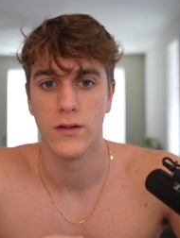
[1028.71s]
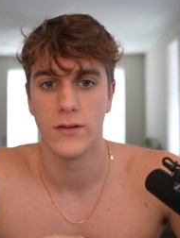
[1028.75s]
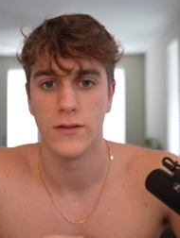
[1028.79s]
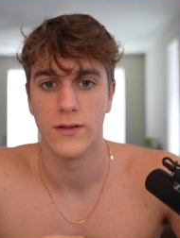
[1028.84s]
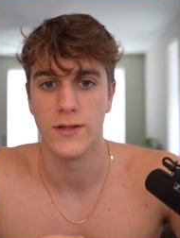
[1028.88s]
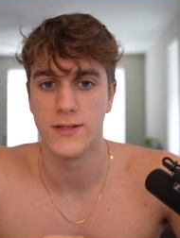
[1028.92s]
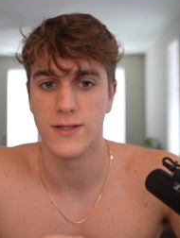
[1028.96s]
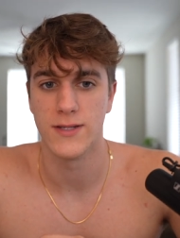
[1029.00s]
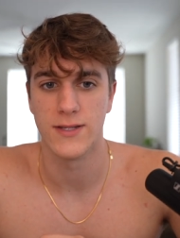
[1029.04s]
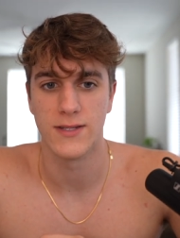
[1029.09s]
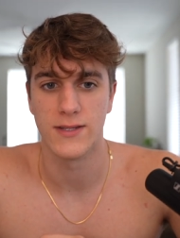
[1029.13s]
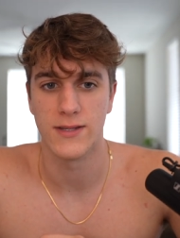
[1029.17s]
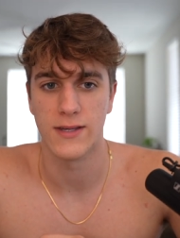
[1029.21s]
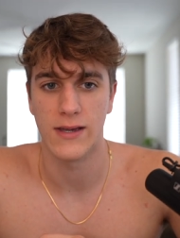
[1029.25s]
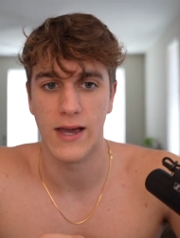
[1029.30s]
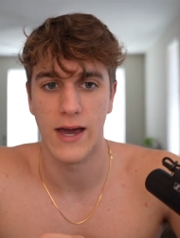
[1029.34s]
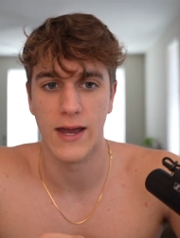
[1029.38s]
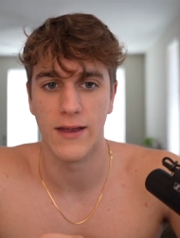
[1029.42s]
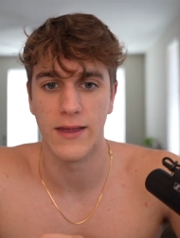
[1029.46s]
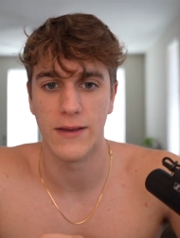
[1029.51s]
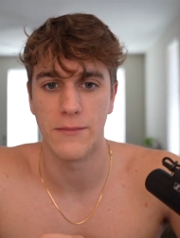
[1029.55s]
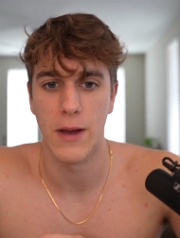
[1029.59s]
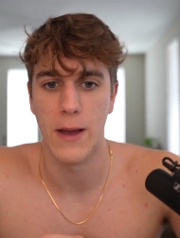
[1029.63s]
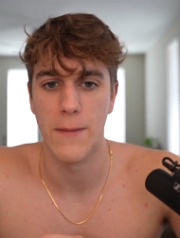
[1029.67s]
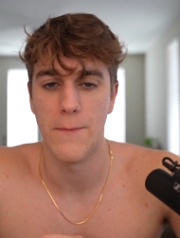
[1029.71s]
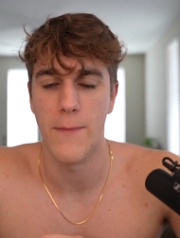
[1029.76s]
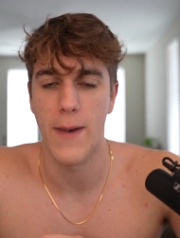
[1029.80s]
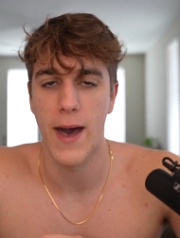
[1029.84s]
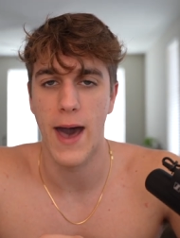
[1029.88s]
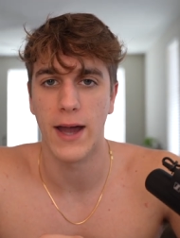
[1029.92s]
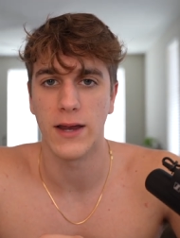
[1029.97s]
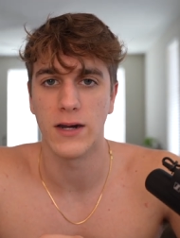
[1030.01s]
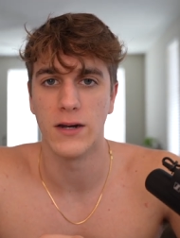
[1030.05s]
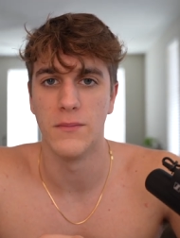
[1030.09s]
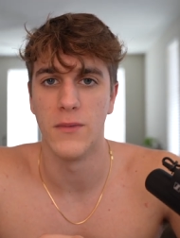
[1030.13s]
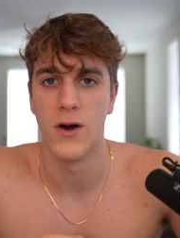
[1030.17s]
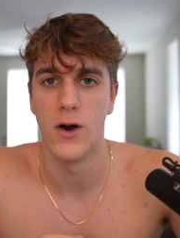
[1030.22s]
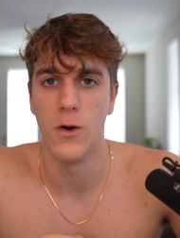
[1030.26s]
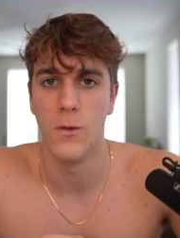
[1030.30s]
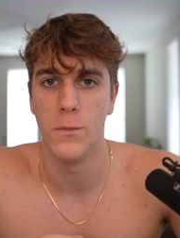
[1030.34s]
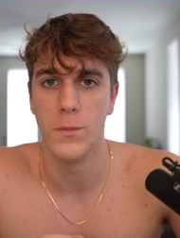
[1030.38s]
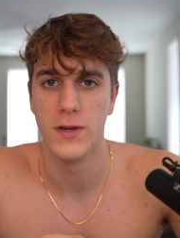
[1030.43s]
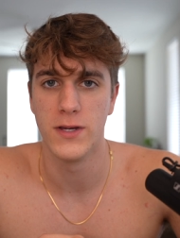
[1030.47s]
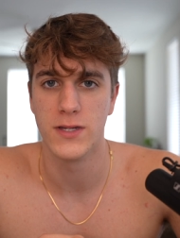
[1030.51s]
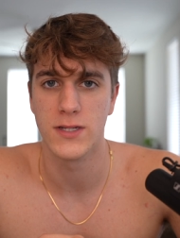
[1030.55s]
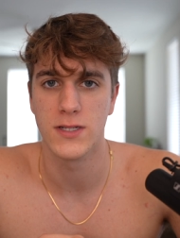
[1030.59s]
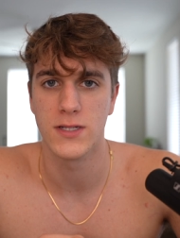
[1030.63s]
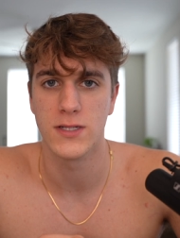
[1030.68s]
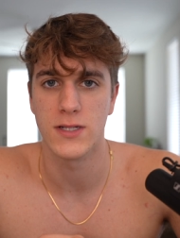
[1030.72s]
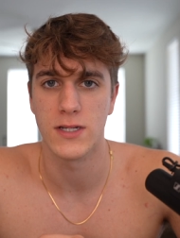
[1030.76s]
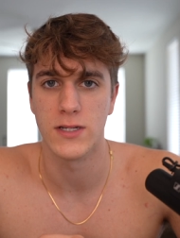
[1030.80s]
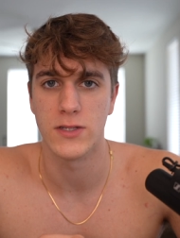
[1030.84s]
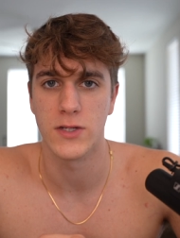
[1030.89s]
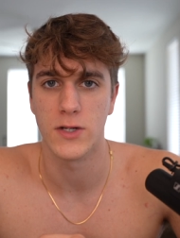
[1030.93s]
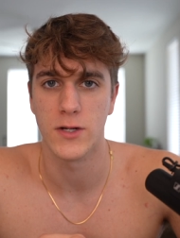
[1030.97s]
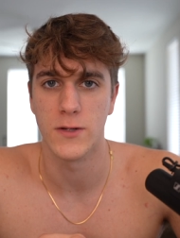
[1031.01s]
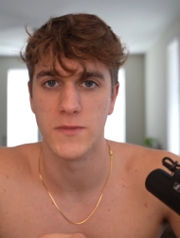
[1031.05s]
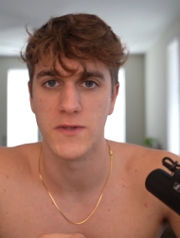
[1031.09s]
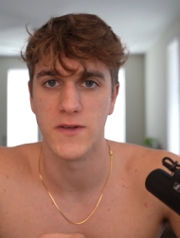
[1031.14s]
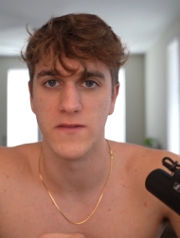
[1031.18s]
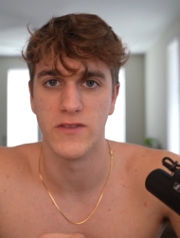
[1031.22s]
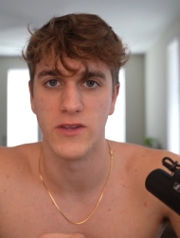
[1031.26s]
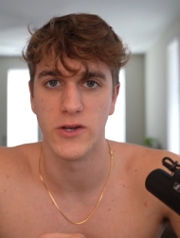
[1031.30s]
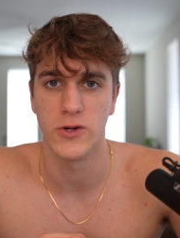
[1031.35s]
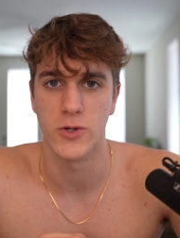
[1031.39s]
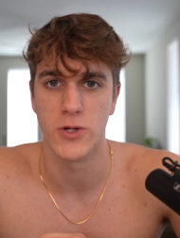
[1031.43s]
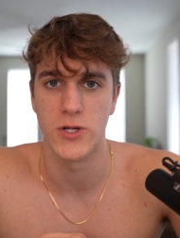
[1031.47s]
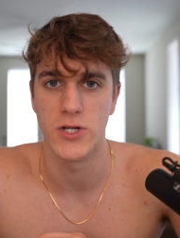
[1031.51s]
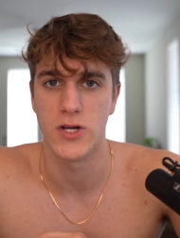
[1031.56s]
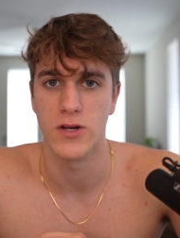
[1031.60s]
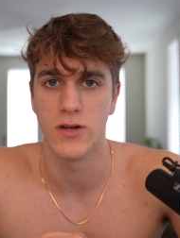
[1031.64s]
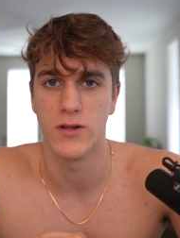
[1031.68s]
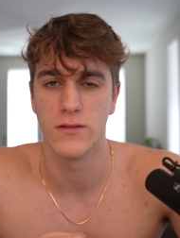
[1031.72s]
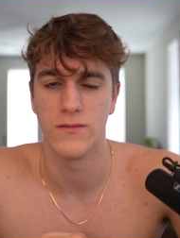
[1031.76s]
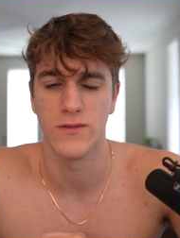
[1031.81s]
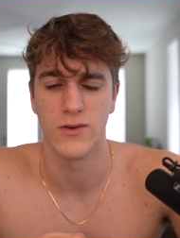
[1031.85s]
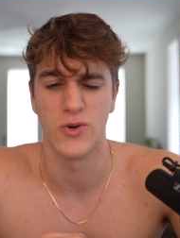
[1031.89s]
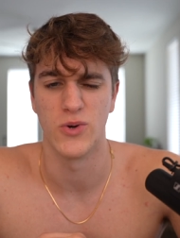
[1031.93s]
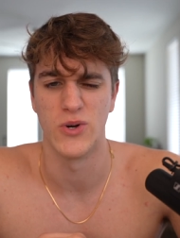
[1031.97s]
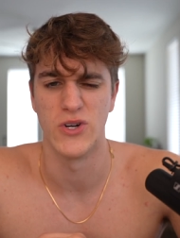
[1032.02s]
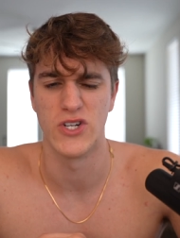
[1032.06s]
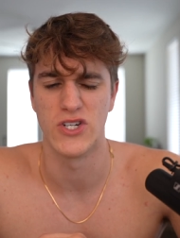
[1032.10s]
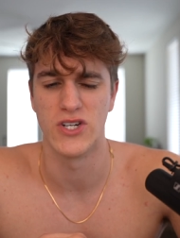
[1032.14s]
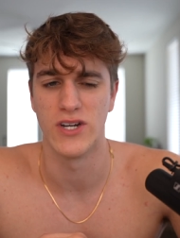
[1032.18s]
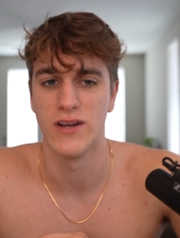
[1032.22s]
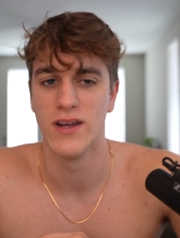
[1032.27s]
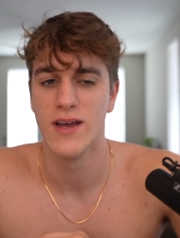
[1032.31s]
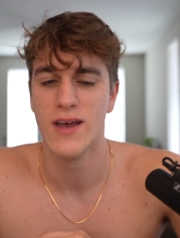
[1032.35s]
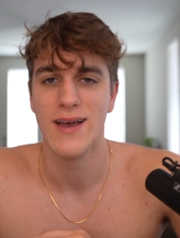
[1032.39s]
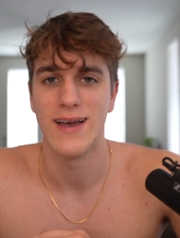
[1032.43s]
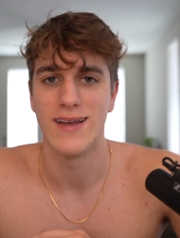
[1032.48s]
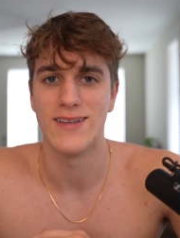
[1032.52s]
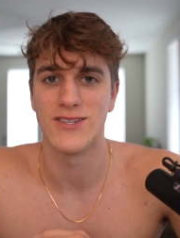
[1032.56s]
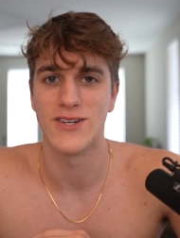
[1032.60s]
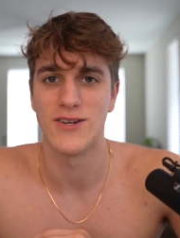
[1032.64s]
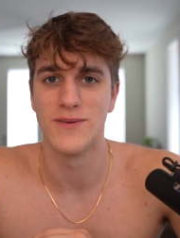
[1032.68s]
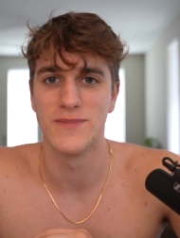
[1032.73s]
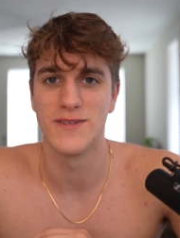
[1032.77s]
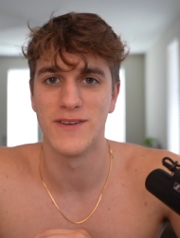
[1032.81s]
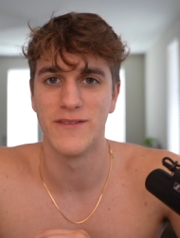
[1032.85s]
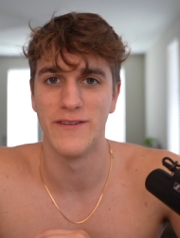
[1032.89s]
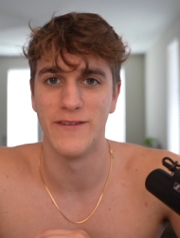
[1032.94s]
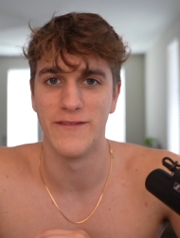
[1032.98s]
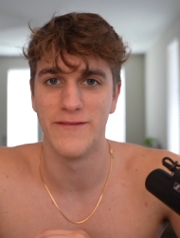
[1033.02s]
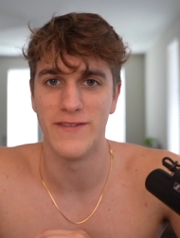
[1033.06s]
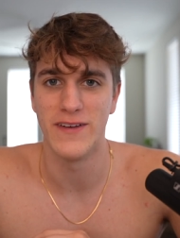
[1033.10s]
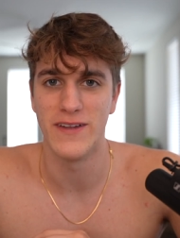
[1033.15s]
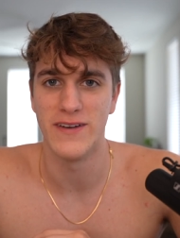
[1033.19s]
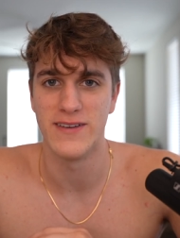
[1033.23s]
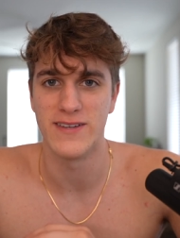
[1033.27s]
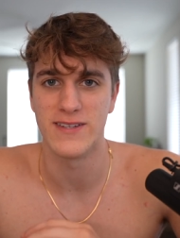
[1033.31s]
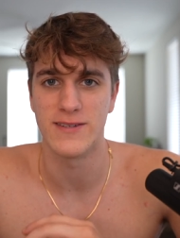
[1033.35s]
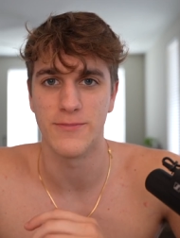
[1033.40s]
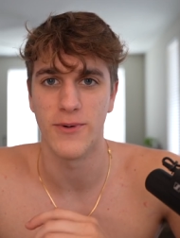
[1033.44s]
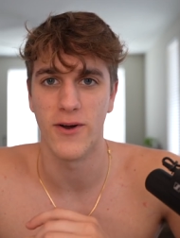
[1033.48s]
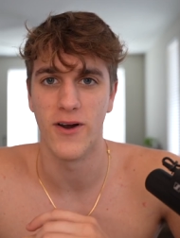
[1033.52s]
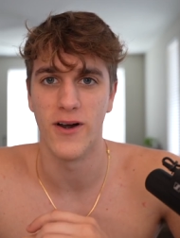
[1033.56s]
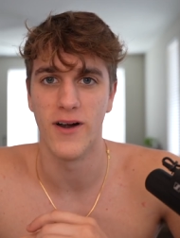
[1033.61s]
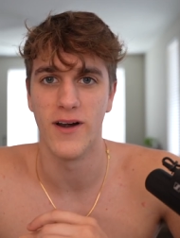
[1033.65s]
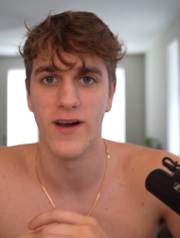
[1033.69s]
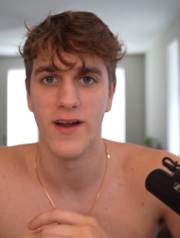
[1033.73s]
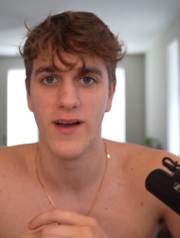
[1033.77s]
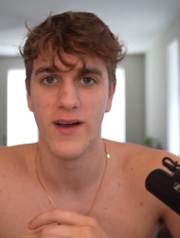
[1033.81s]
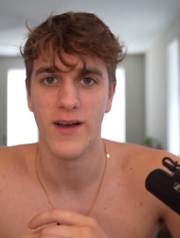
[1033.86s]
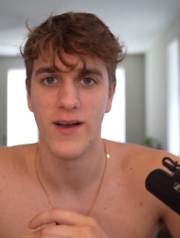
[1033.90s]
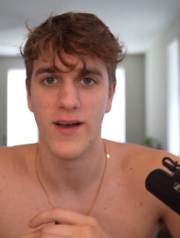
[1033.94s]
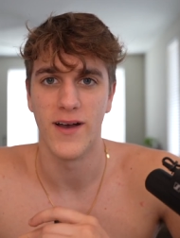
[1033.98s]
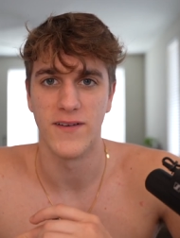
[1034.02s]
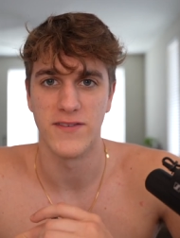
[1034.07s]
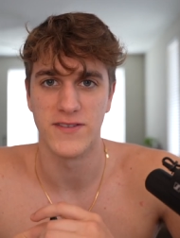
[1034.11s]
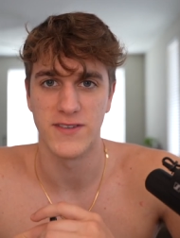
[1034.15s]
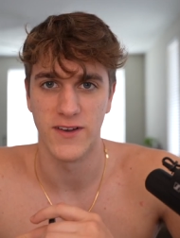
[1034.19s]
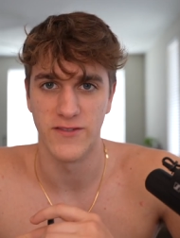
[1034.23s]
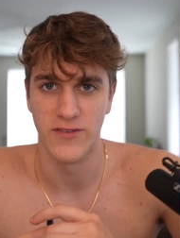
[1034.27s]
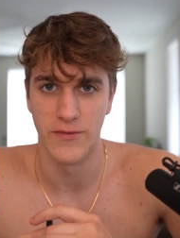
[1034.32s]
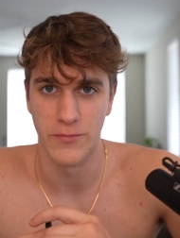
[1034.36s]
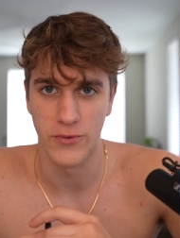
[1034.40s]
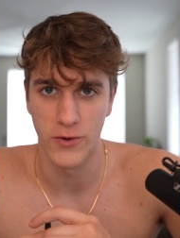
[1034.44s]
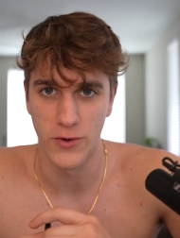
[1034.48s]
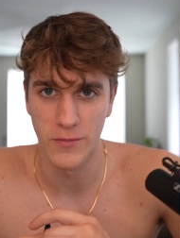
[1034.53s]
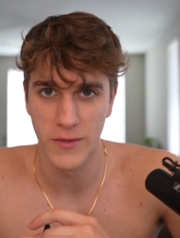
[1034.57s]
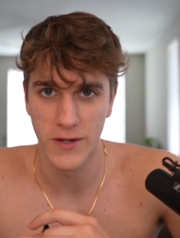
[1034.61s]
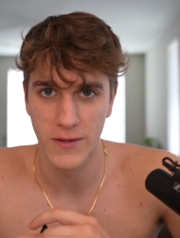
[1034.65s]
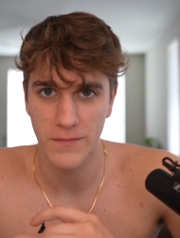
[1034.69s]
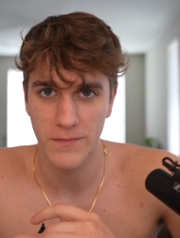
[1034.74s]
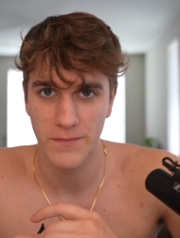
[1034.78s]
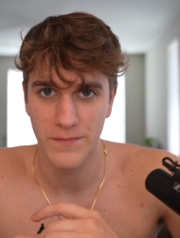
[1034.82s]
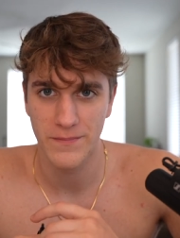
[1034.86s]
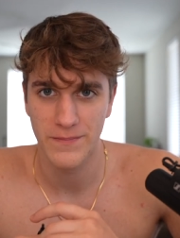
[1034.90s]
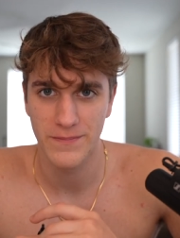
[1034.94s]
This is kind of like my magnum opus in terms of the in terms of the fitness part of self-improvement.